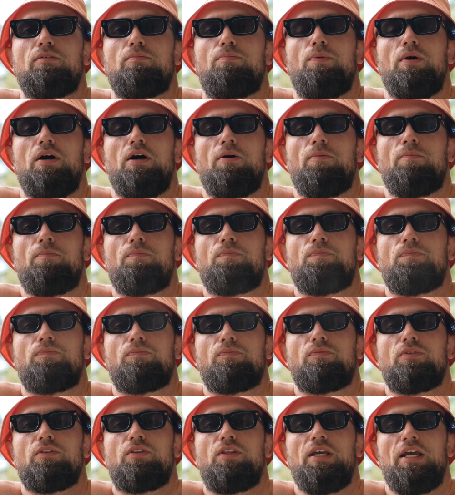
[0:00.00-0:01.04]
But
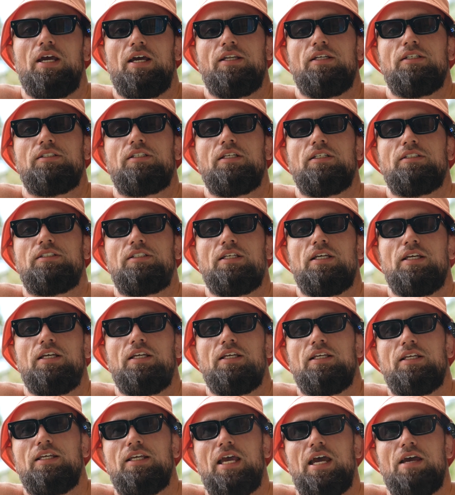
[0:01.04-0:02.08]
the adcc
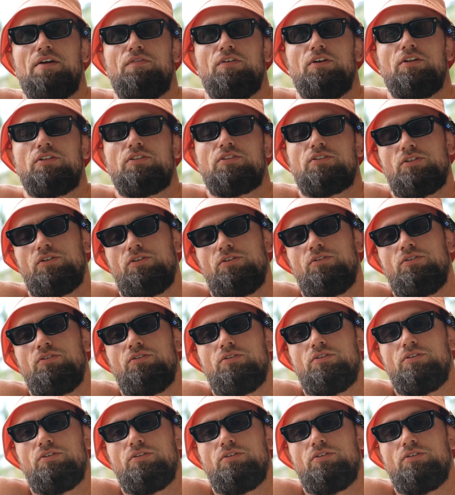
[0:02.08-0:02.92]
gave it to